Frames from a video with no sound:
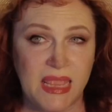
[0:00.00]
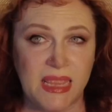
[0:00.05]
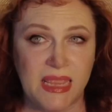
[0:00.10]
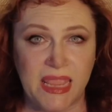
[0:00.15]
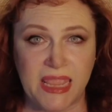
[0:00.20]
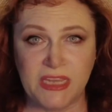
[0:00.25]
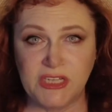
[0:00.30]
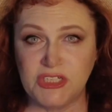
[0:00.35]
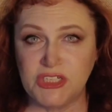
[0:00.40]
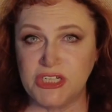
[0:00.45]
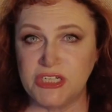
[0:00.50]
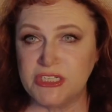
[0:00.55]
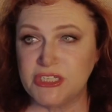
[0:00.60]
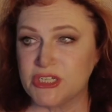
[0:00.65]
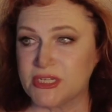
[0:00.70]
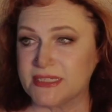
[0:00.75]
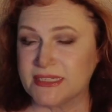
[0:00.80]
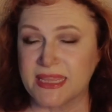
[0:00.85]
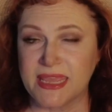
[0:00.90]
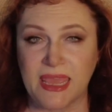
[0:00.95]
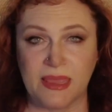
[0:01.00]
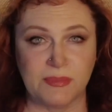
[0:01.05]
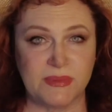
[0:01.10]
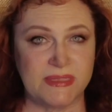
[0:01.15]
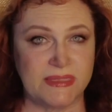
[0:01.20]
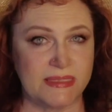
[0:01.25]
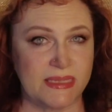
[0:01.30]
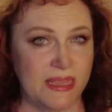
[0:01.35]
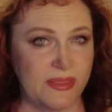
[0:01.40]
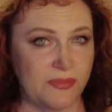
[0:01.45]
And she just kept
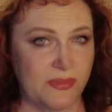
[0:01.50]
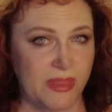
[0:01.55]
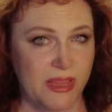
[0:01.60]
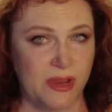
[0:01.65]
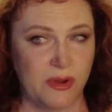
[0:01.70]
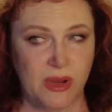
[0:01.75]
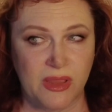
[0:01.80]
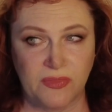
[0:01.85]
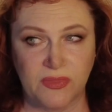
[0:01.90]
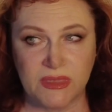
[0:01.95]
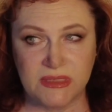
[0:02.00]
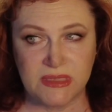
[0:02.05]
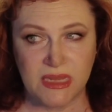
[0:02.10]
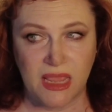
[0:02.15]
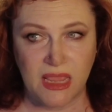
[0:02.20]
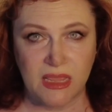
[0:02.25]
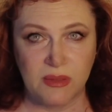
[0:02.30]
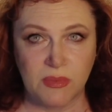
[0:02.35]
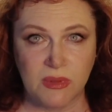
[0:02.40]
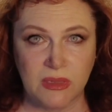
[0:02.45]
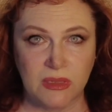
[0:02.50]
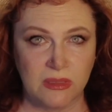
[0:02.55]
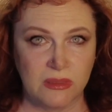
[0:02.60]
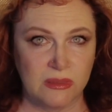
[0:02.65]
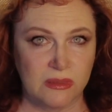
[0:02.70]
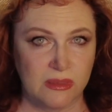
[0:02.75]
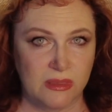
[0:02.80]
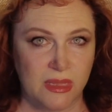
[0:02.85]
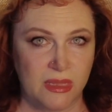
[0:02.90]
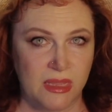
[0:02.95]
sitting there at the
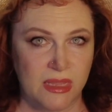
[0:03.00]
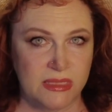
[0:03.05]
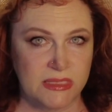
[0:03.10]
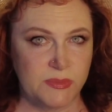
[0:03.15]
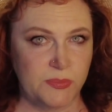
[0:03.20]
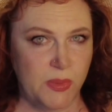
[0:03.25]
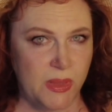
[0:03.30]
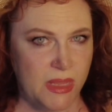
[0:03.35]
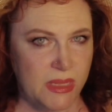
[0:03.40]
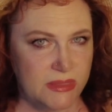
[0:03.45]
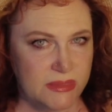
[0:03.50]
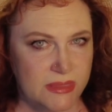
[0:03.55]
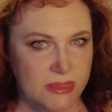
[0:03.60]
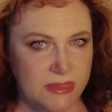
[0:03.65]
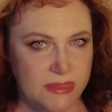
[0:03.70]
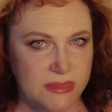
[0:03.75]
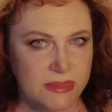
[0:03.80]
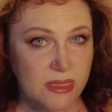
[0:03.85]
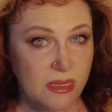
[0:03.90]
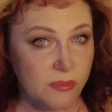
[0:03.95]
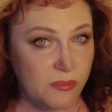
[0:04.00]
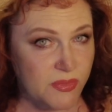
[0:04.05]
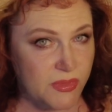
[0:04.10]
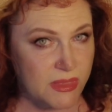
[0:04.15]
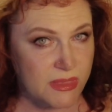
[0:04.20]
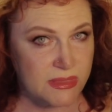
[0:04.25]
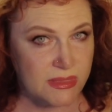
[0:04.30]
table expecting something to